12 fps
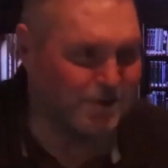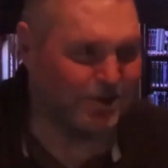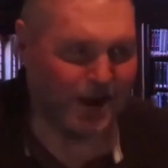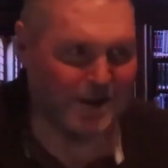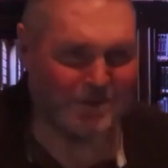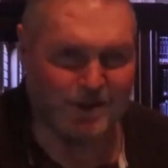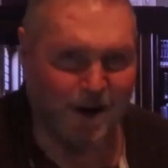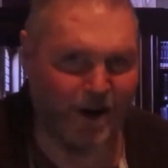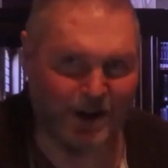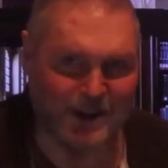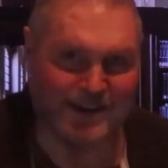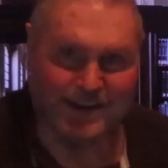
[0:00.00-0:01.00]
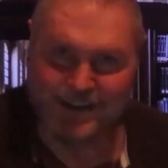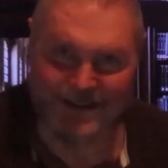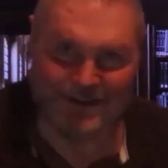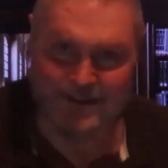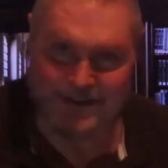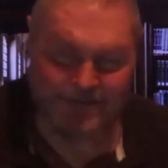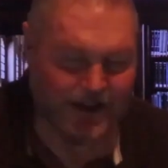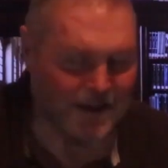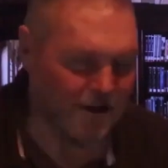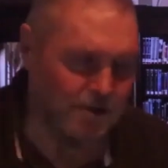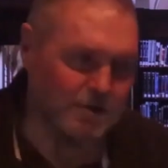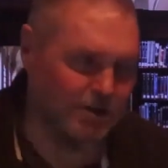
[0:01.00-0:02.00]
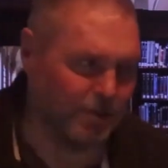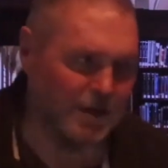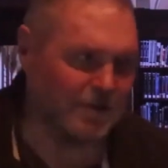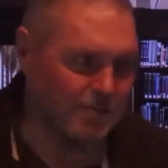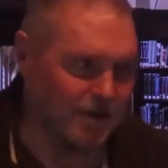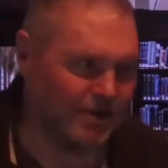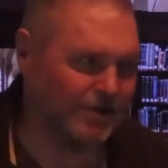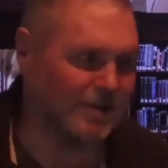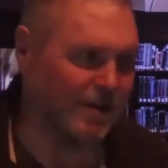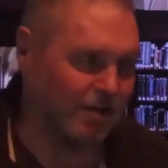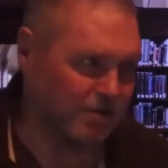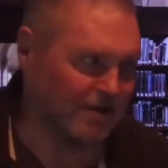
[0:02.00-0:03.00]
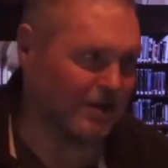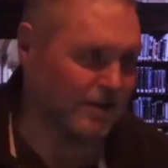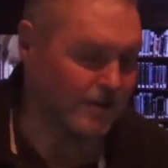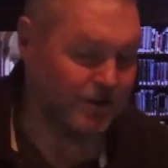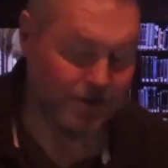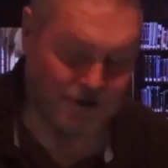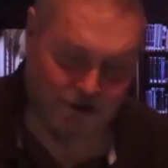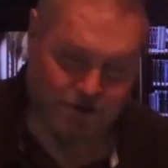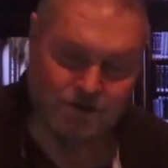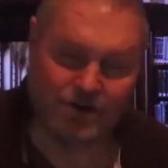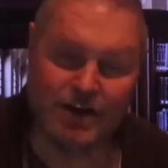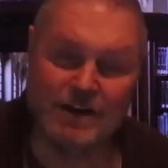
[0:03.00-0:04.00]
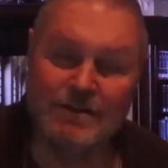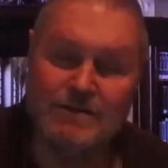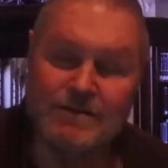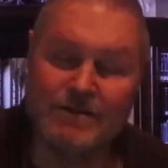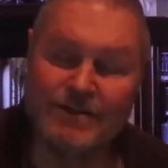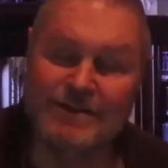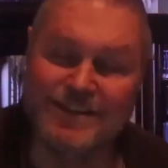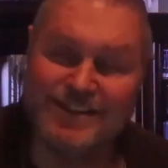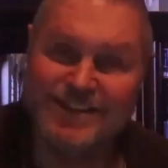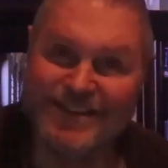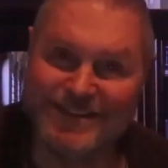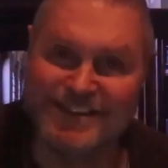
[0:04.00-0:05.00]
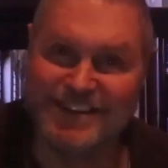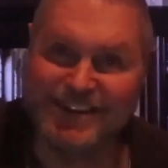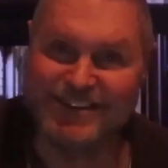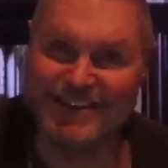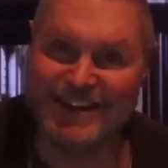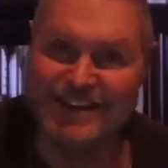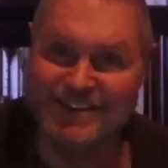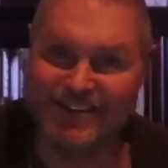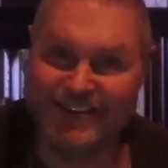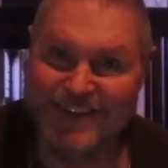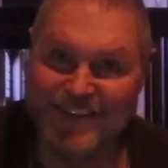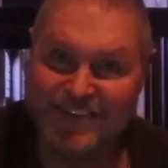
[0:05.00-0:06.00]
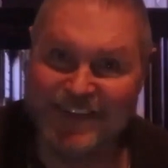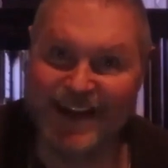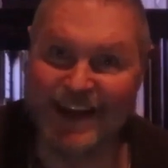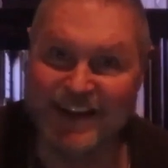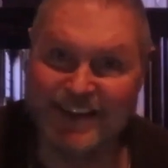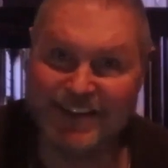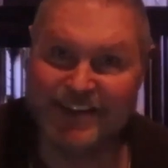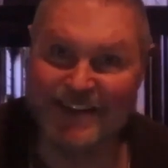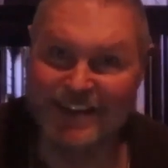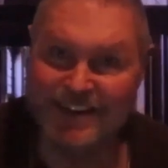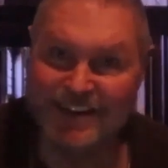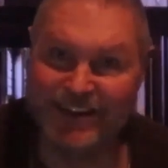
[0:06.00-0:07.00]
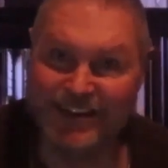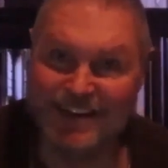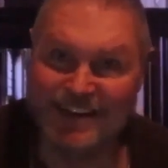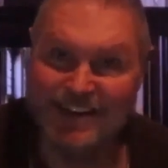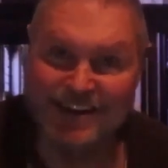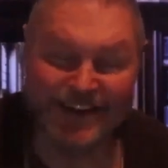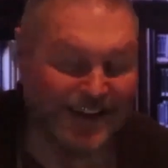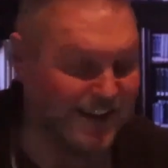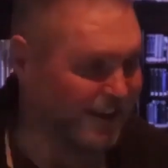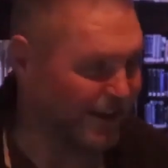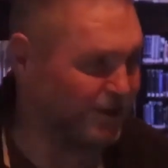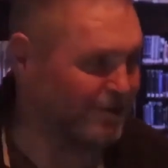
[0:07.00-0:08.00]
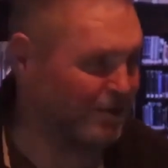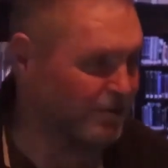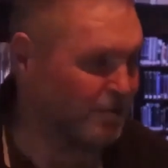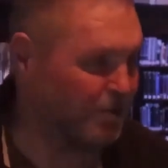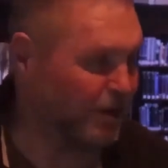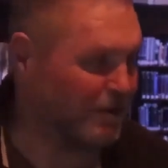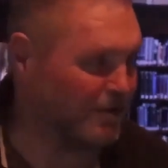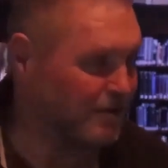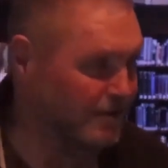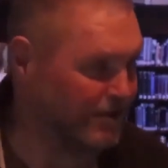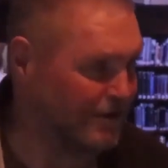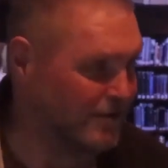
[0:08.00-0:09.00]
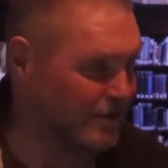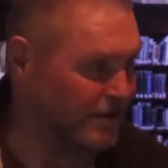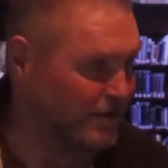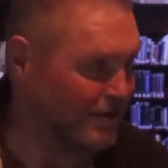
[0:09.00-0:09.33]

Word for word: He knows I'm talking to him. Holy Spirit person, holy. Yes, Keith? See, he'll answer. Now, angel of his presence.